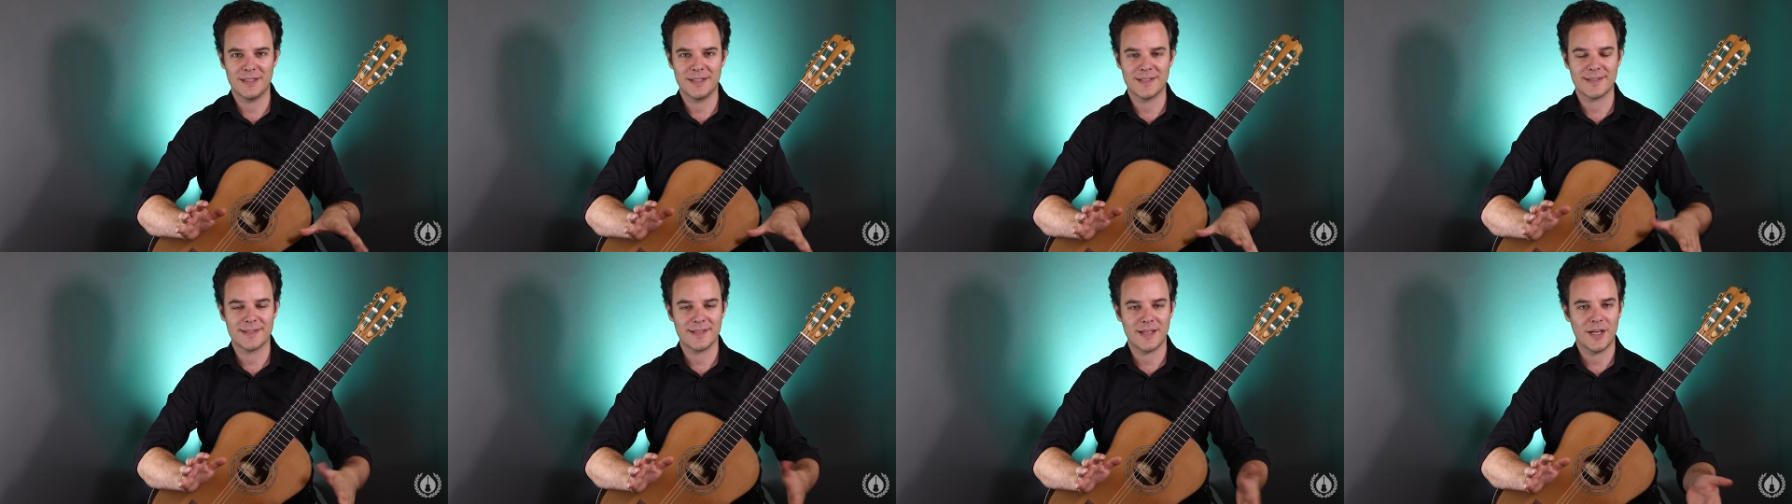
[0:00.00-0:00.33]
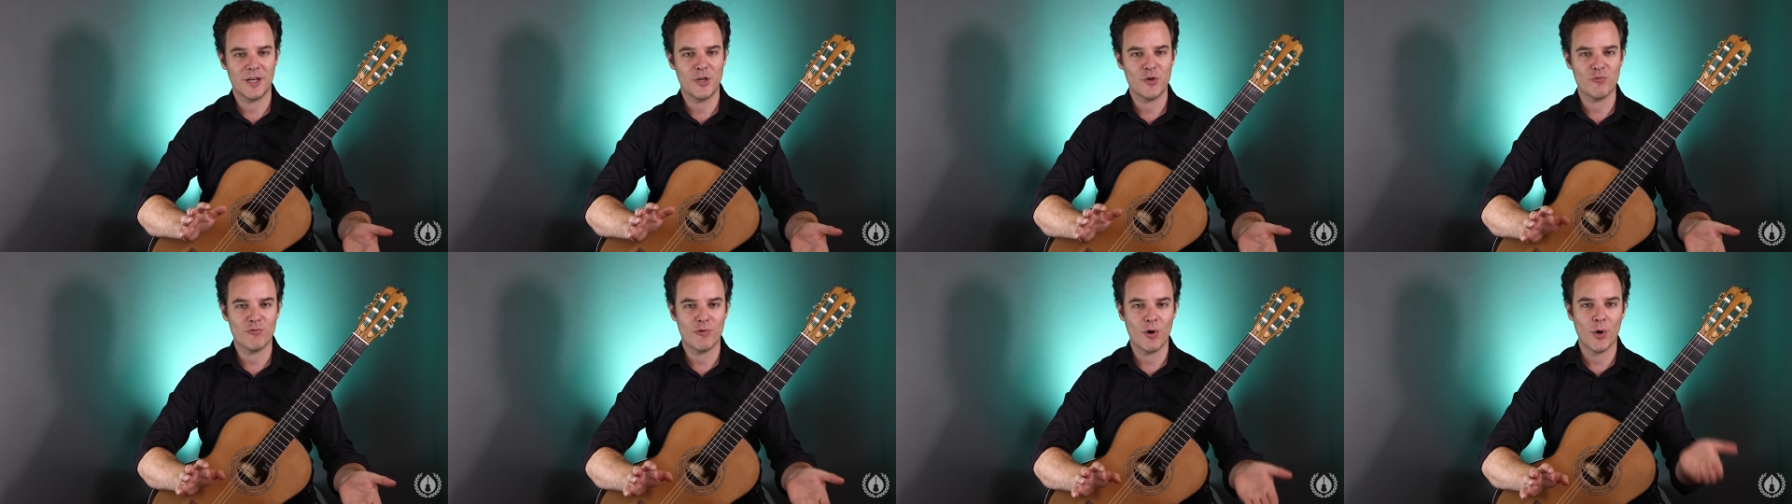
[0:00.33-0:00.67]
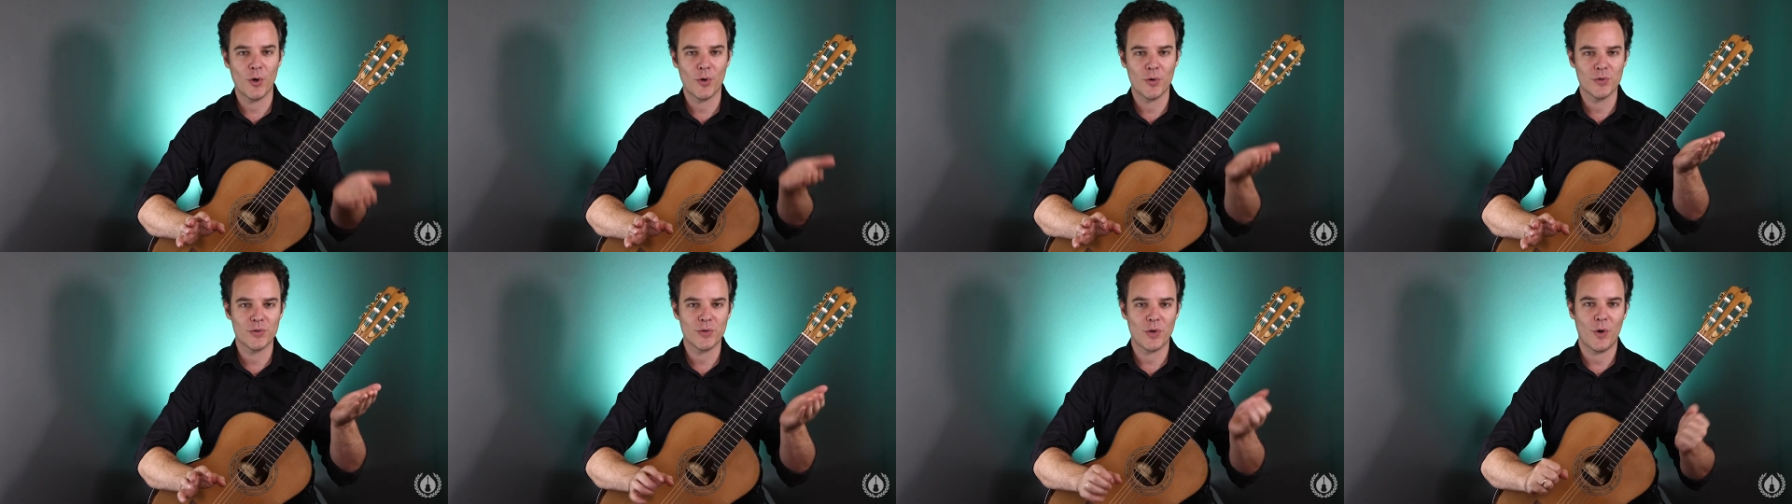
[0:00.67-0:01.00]
the sun
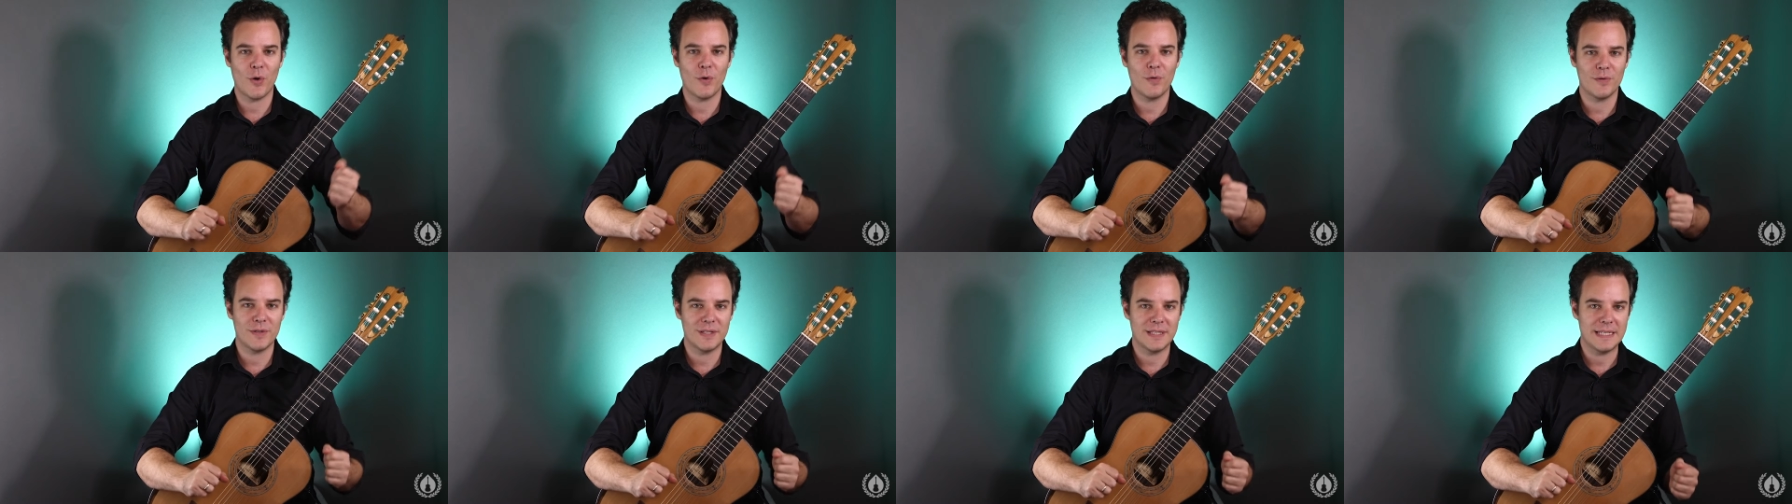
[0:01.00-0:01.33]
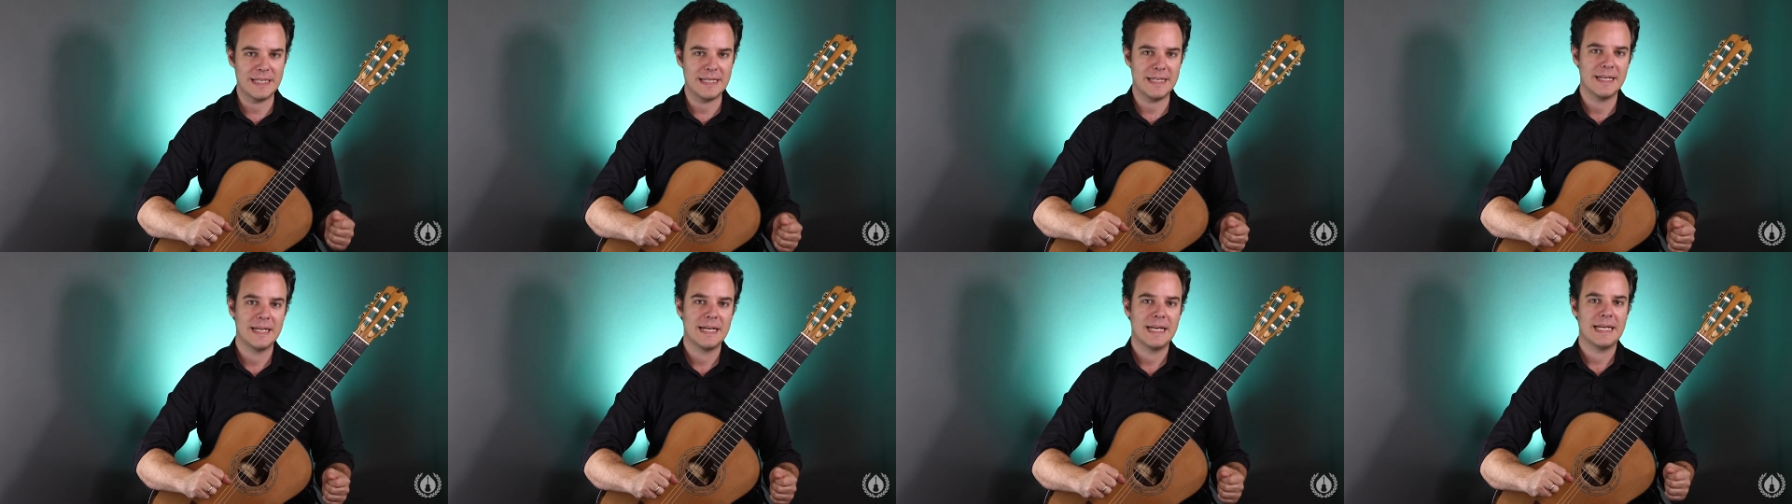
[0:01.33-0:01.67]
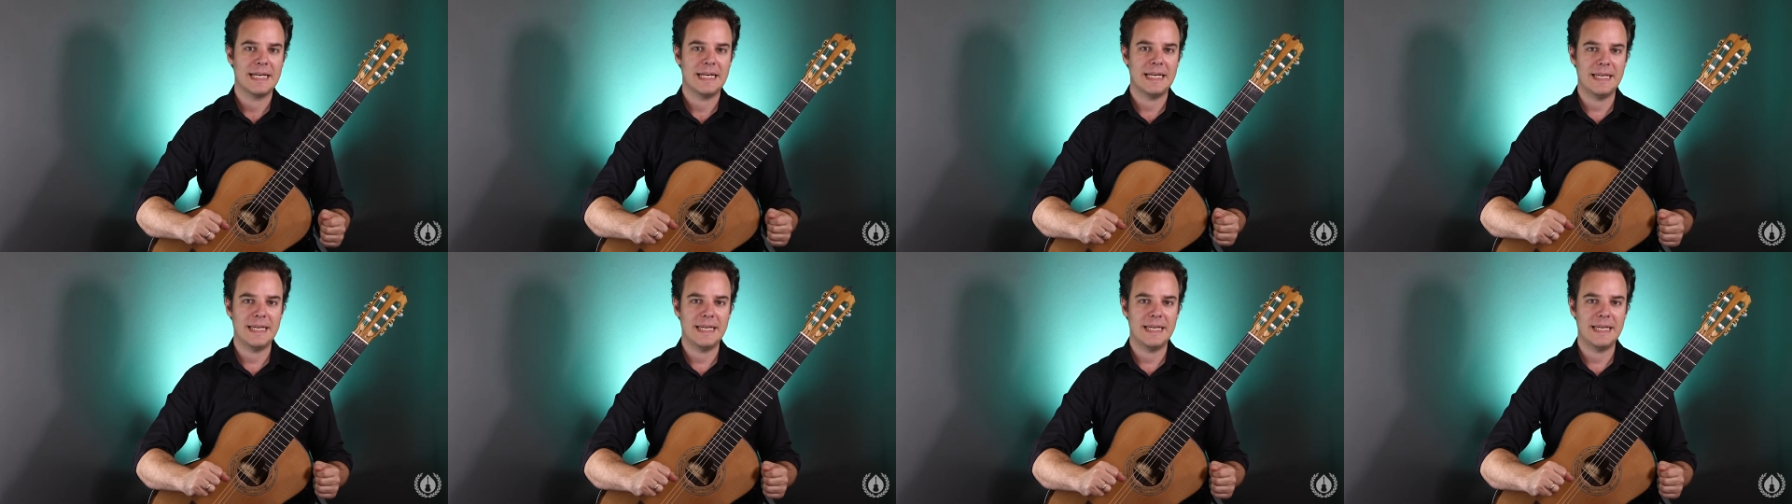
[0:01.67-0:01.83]
rose over the